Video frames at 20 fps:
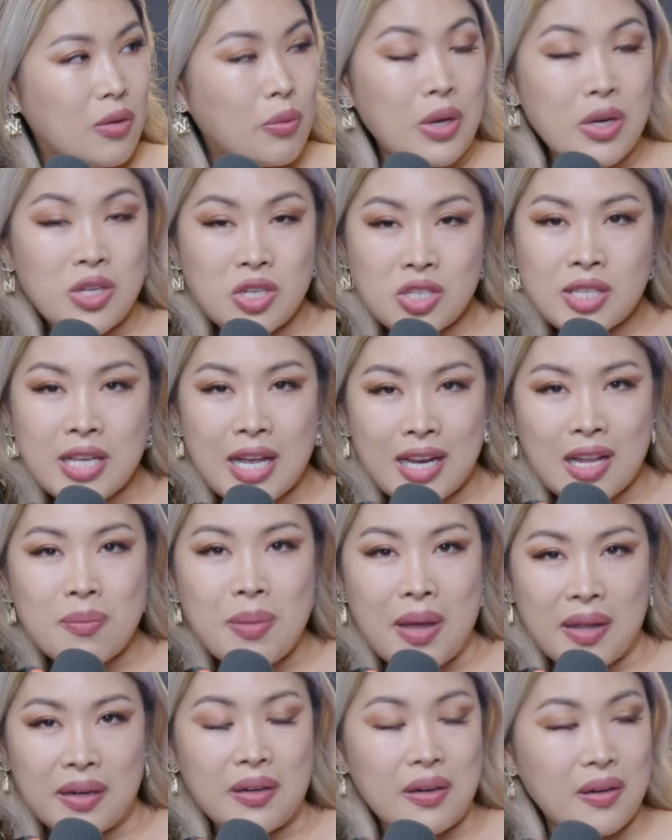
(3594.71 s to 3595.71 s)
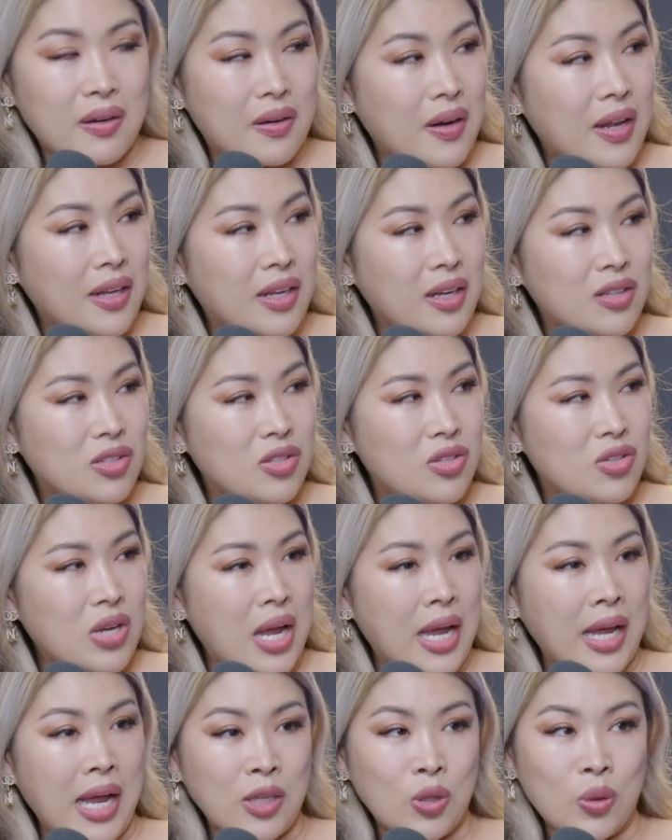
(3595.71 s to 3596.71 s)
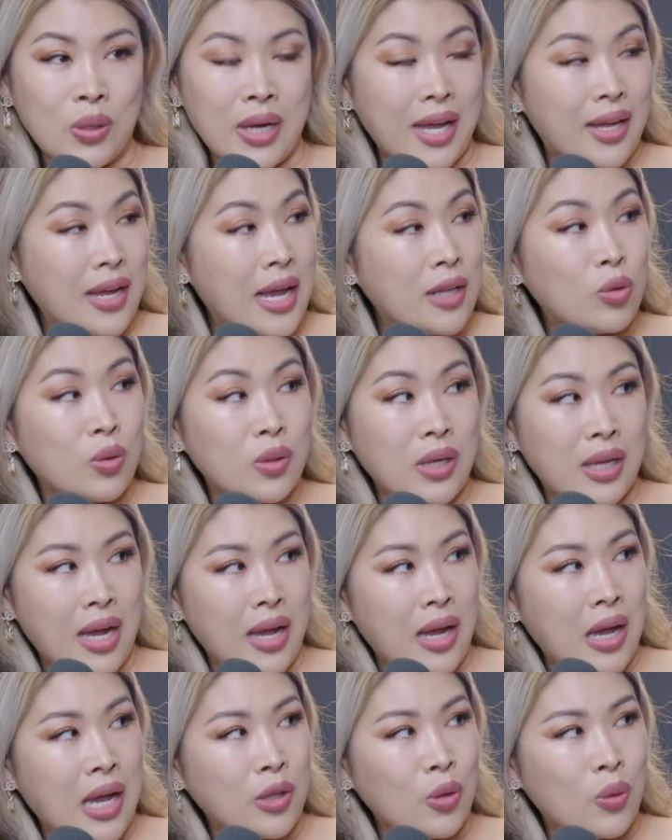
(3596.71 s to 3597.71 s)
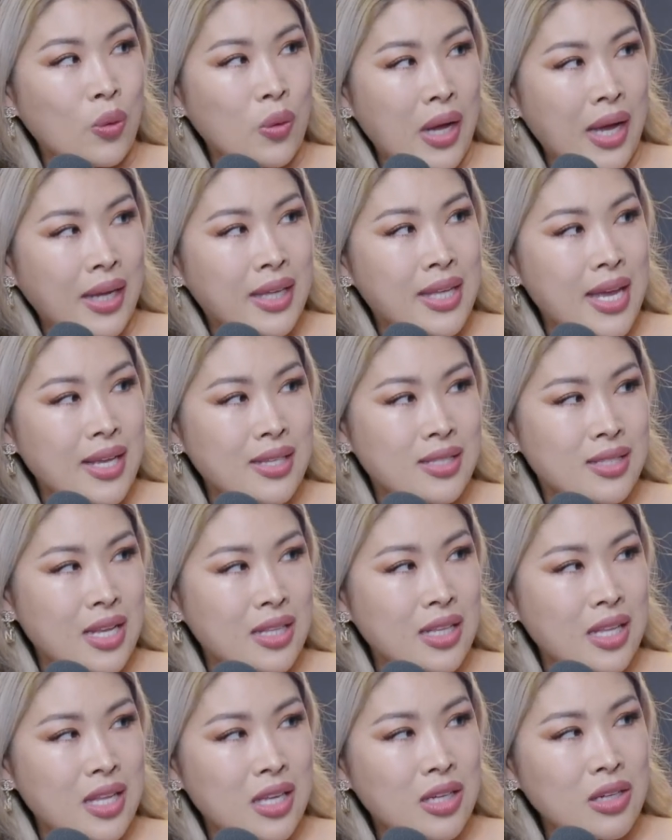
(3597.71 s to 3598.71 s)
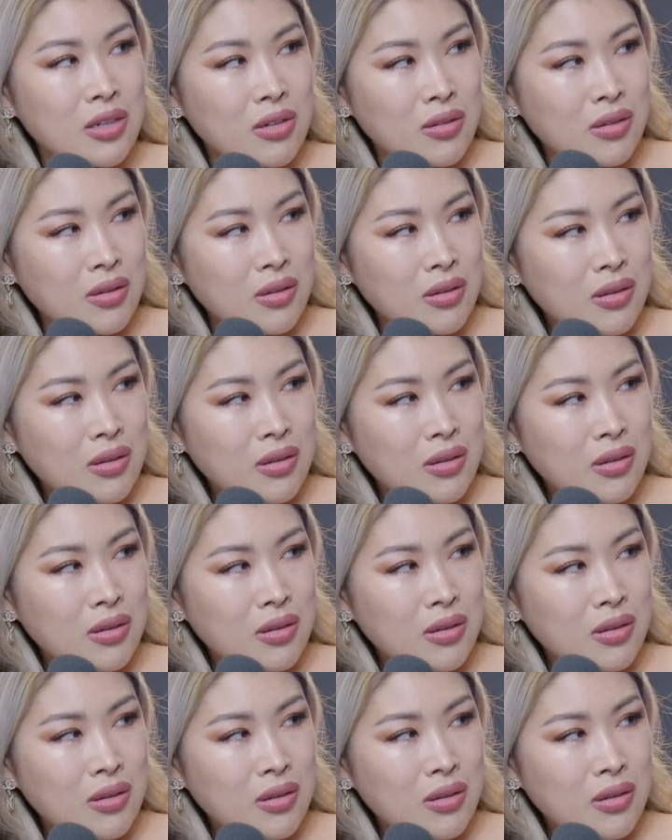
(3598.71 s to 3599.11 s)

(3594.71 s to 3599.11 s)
We're just getting better. Like I can't stand the ego.